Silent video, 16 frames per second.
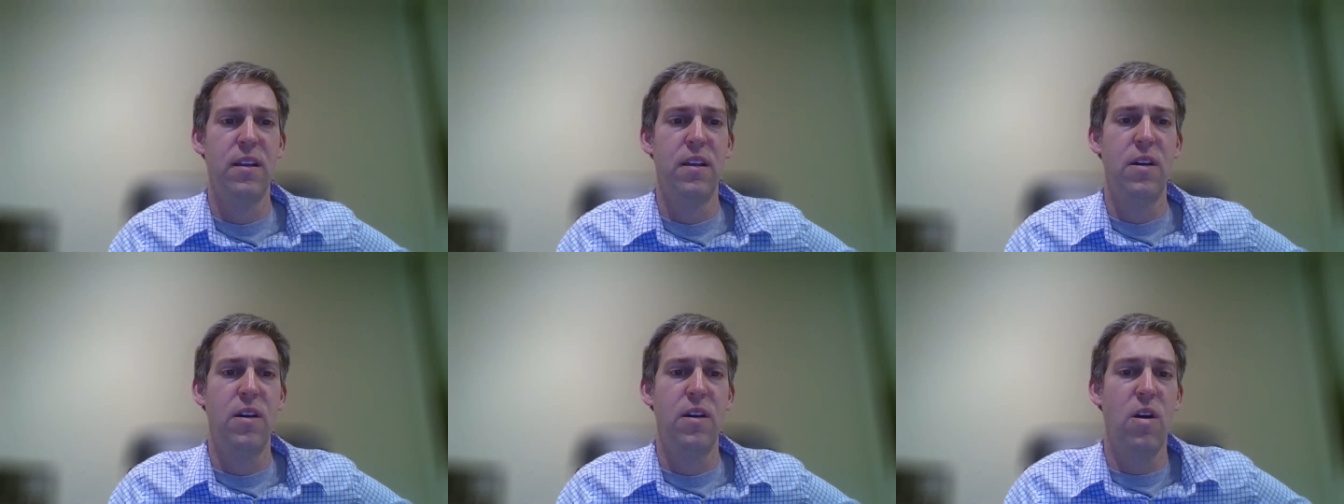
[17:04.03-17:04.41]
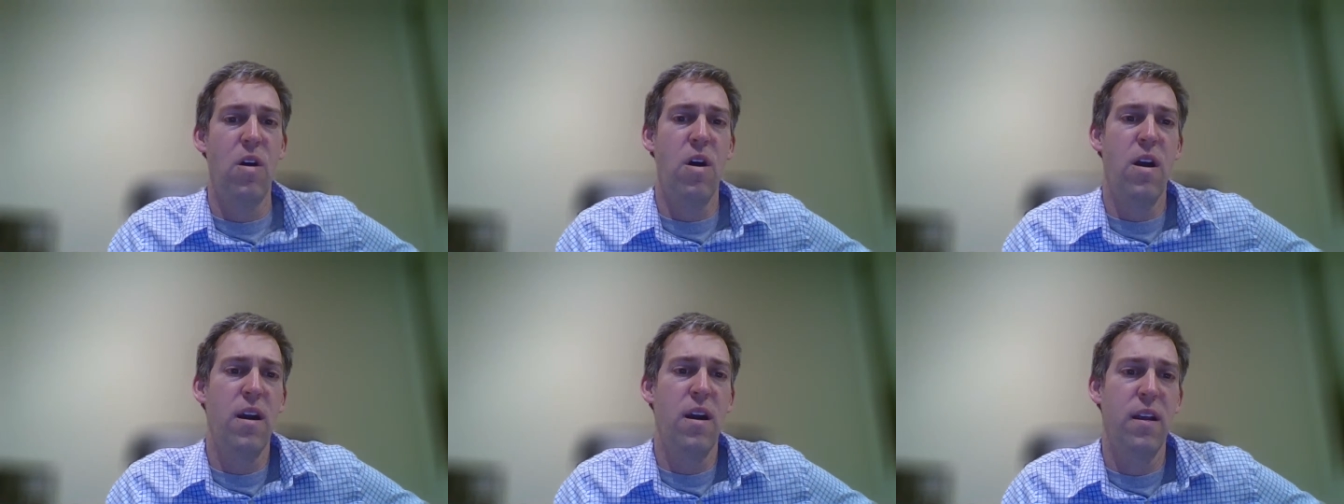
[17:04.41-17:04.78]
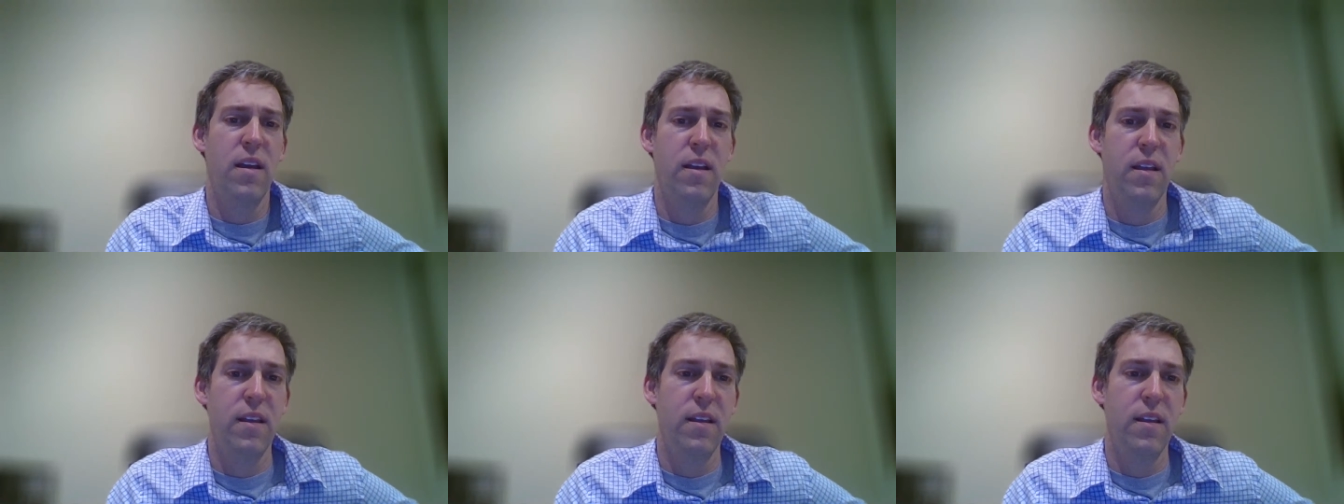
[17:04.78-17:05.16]
Or
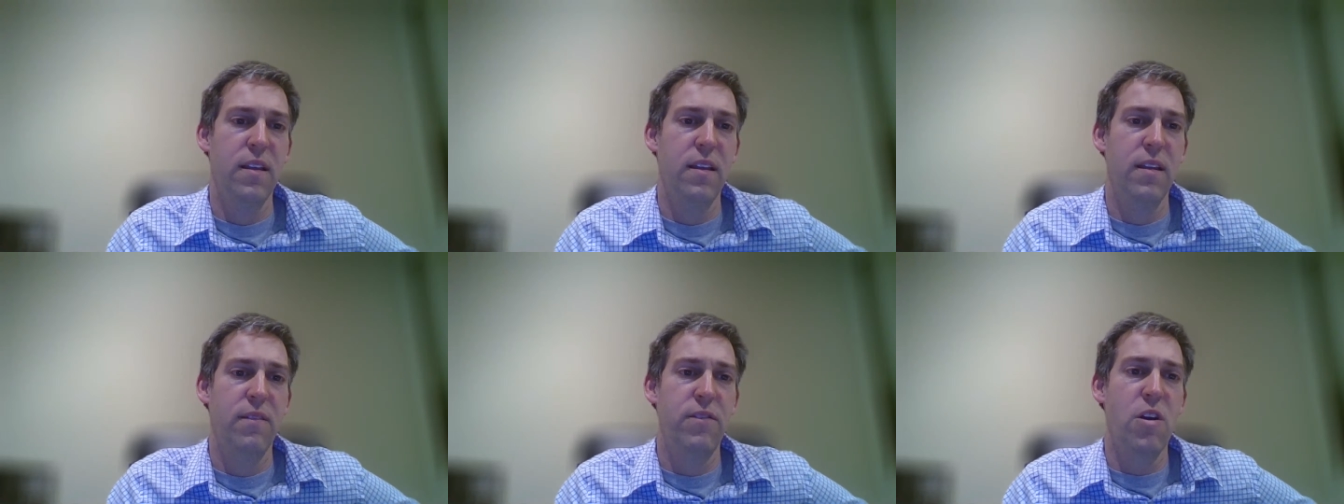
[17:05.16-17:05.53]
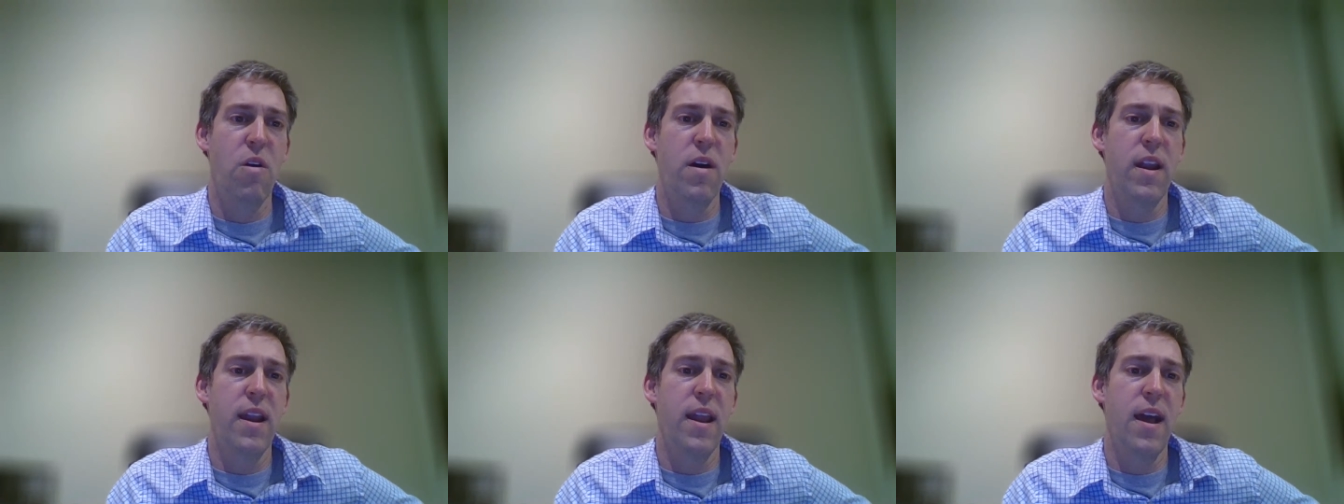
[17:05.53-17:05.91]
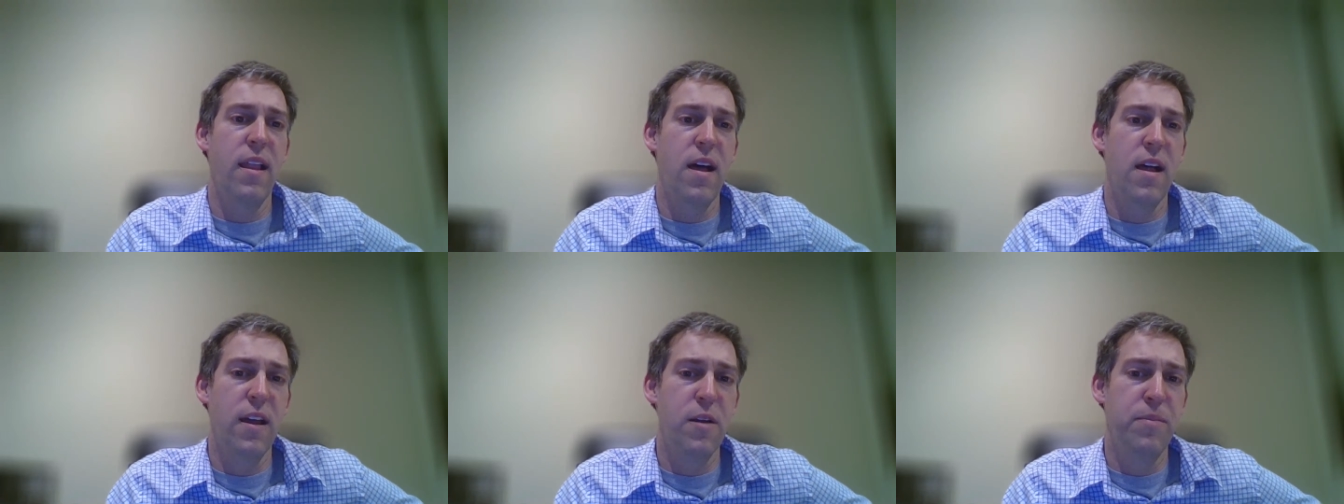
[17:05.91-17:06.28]
if you go on an El
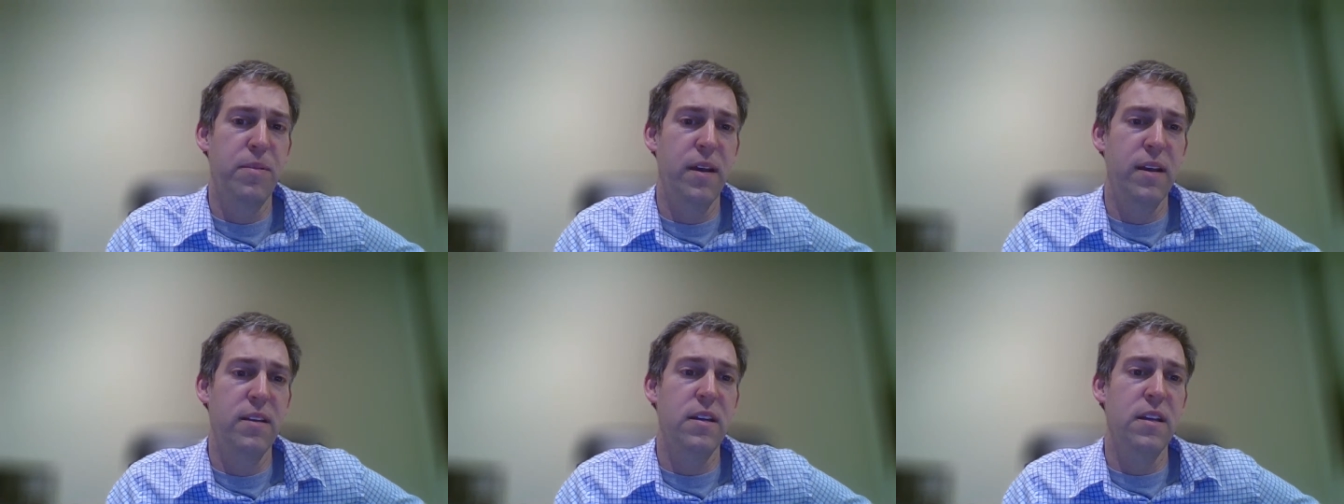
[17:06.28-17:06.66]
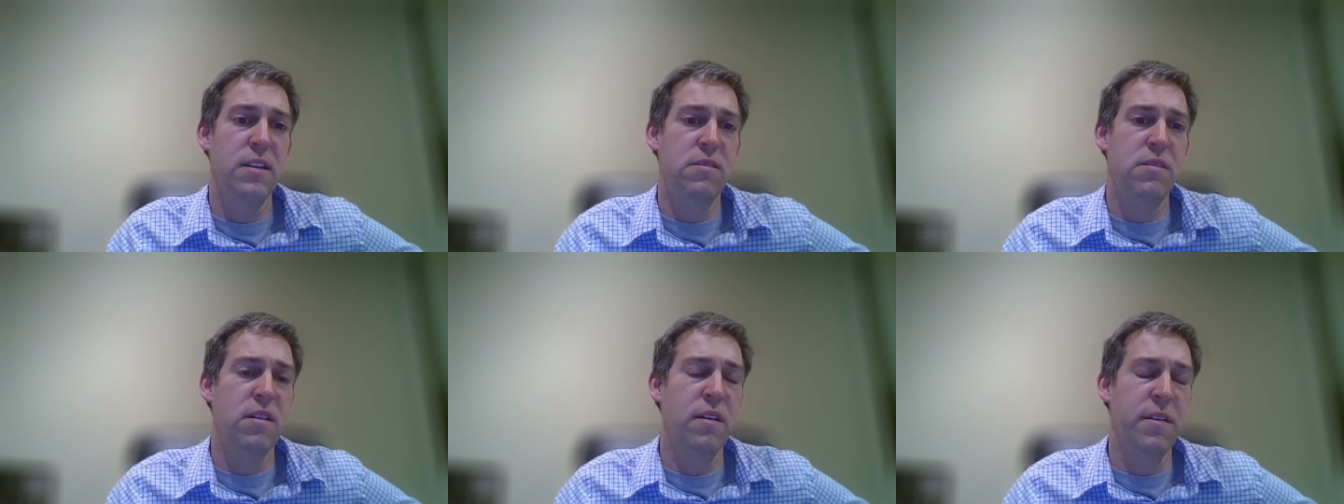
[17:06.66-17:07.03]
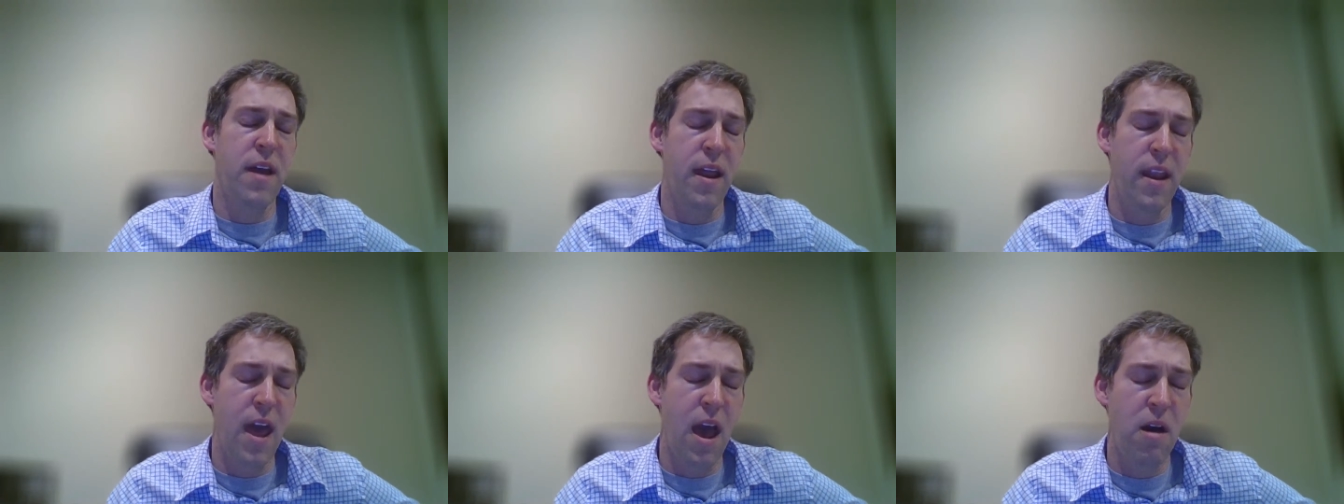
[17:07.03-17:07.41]
Al airplane to Israel,
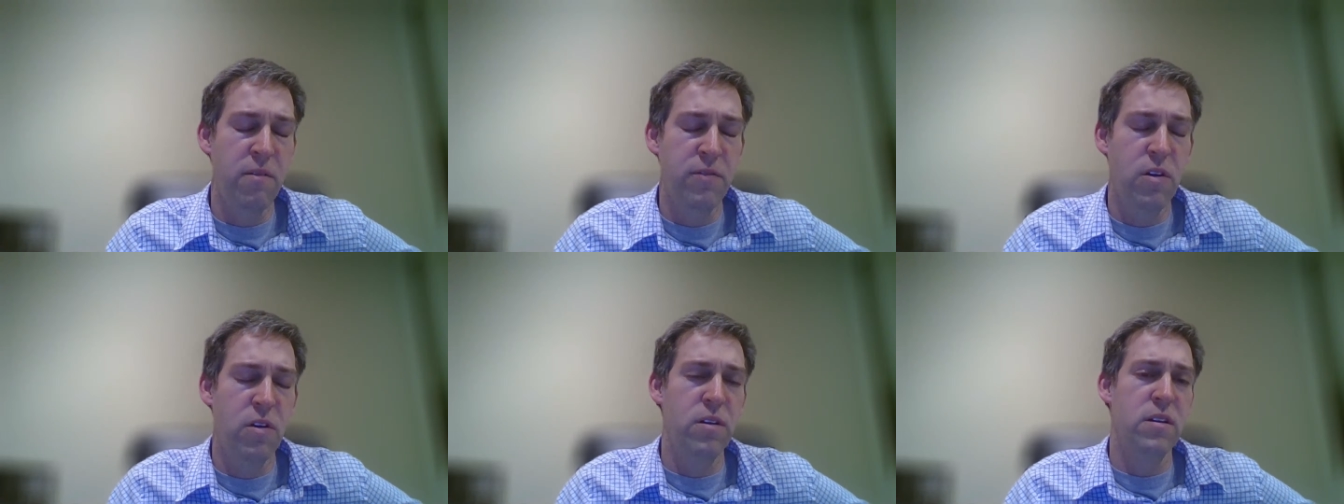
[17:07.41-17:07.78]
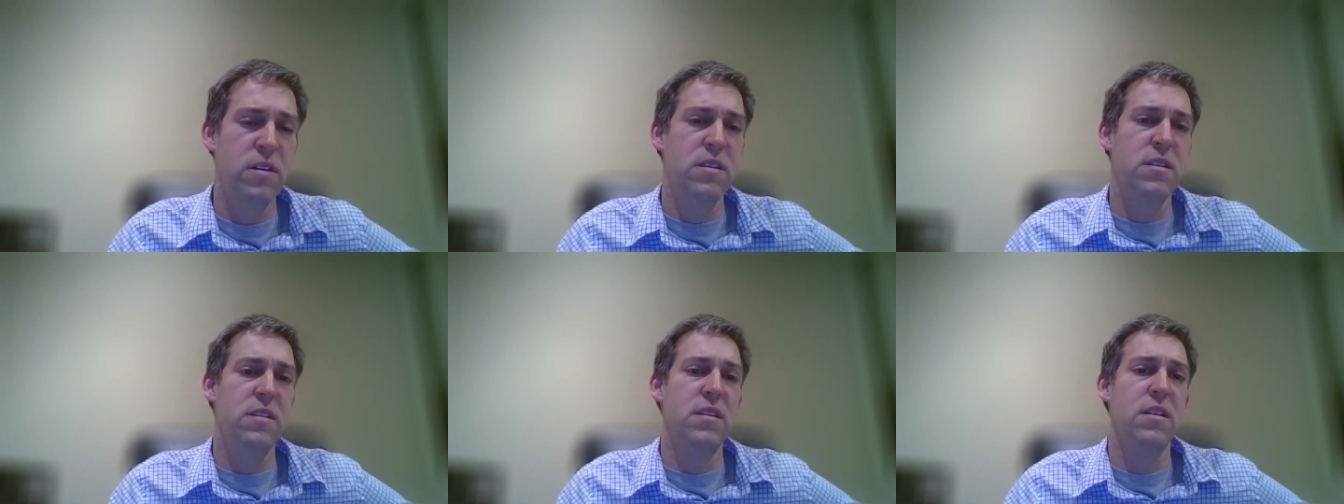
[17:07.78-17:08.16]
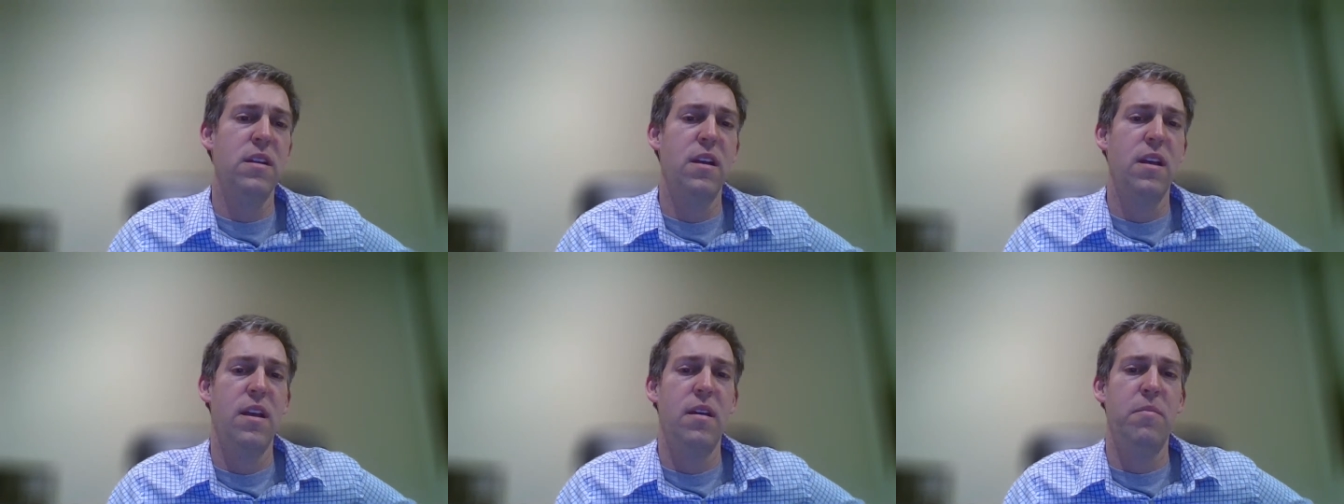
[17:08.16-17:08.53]
not now, of course,
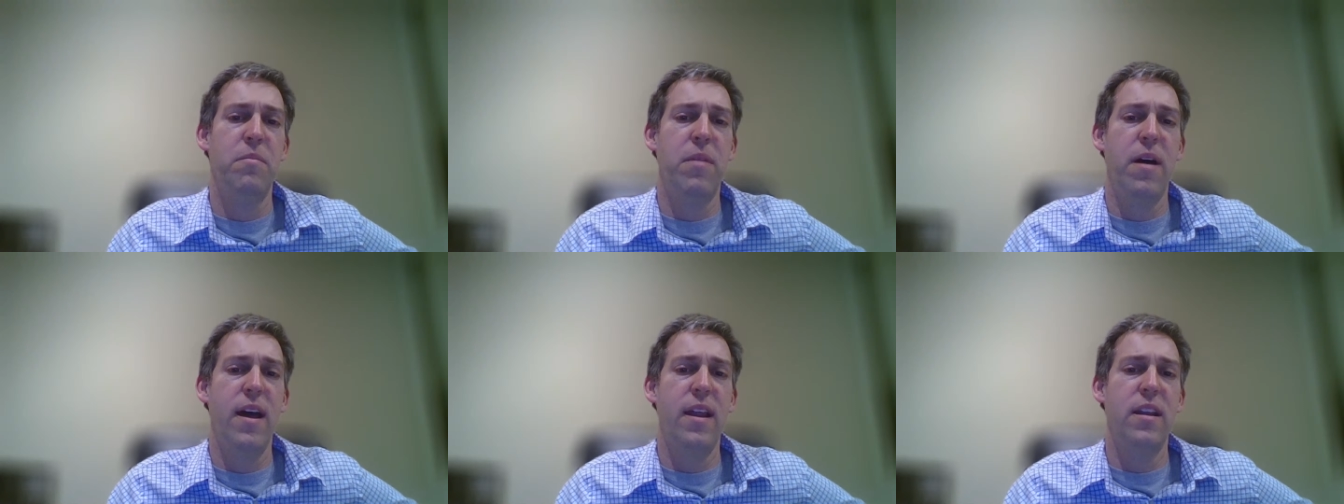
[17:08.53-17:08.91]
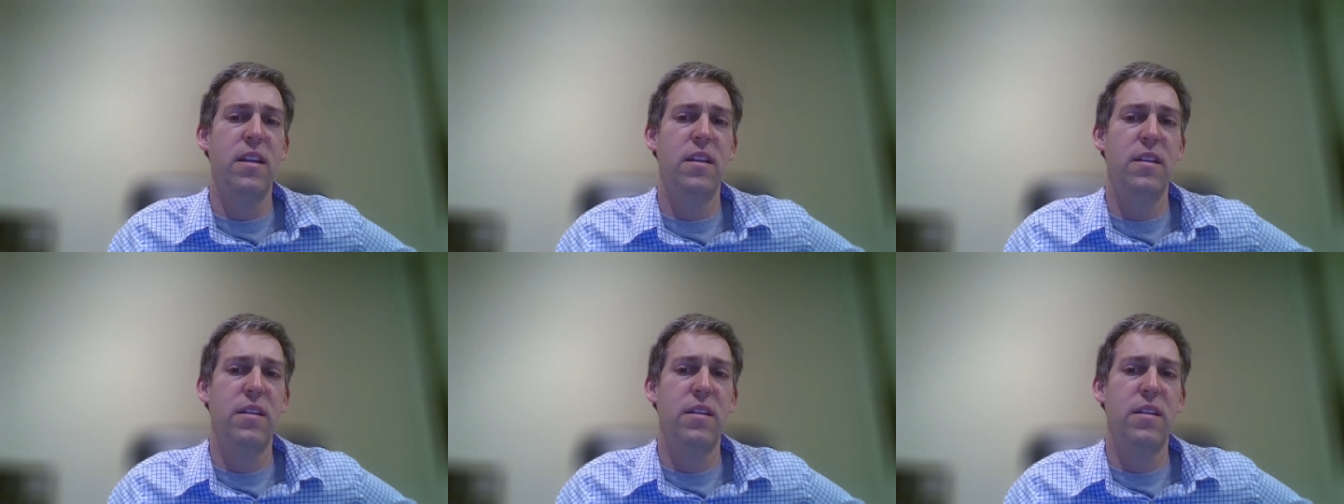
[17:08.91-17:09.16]
but